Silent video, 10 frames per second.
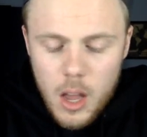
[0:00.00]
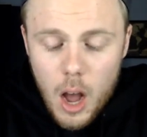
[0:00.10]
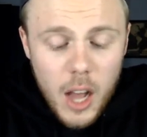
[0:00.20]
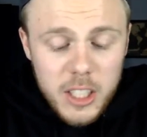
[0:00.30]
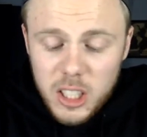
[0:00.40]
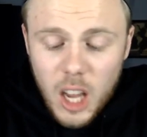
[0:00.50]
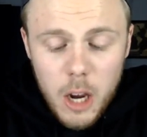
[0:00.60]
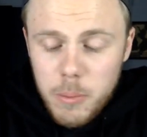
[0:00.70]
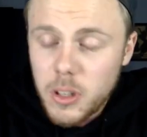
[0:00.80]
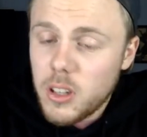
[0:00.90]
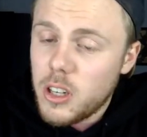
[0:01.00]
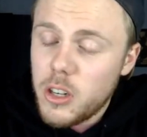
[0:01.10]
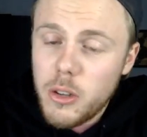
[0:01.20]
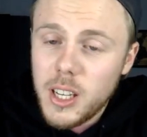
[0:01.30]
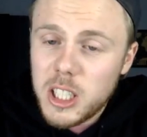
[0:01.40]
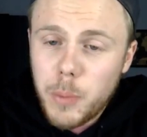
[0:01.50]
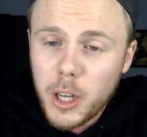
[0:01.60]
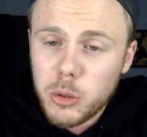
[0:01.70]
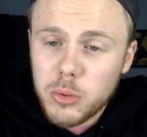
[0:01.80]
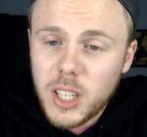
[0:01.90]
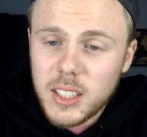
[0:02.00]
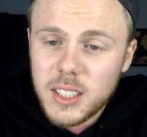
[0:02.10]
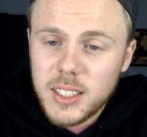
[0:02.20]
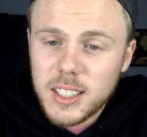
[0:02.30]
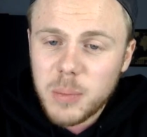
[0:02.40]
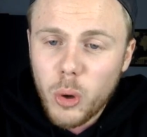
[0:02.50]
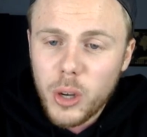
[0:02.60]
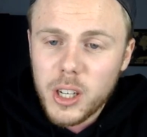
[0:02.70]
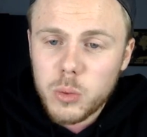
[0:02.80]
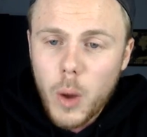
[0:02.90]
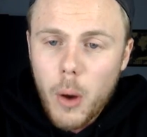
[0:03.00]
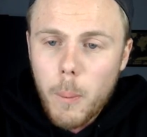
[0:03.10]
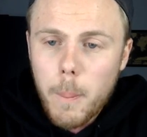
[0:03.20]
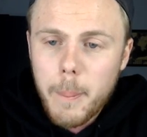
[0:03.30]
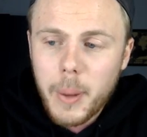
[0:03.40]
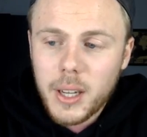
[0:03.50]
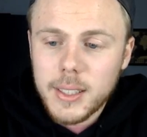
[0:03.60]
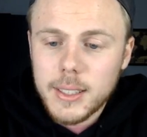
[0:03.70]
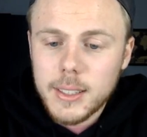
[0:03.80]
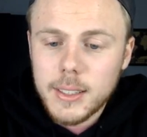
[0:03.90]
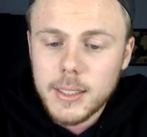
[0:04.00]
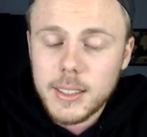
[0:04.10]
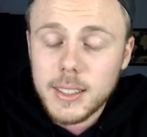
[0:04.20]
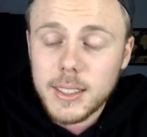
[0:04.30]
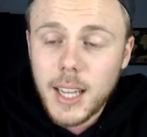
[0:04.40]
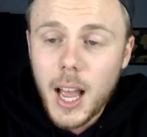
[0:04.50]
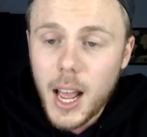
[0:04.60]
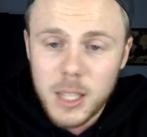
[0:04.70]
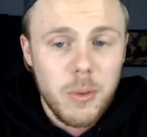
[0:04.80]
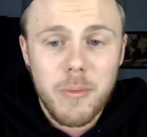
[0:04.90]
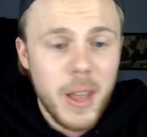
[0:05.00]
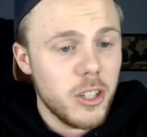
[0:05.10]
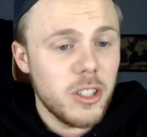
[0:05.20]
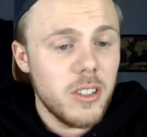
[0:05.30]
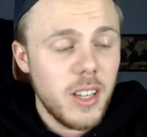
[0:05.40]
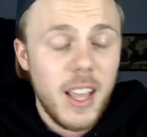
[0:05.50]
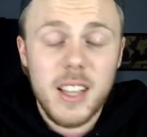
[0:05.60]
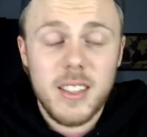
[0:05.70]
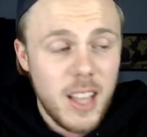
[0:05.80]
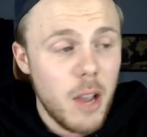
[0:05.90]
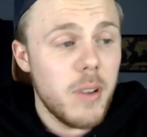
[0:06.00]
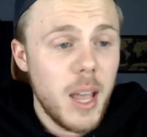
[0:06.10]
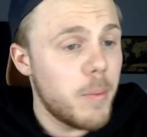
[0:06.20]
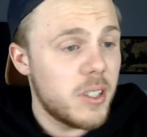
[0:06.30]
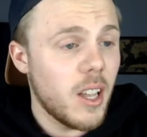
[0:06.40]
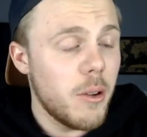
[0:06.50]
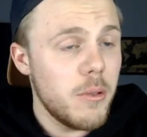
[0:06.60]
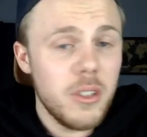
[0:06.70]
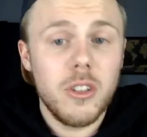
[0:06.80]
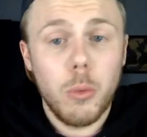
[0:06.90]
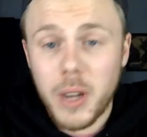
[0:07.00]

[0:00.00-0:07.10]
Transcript: I just hope that the New Year's special doesn't disappoint as well. Because, as we've mentioned, it is the only episode that we're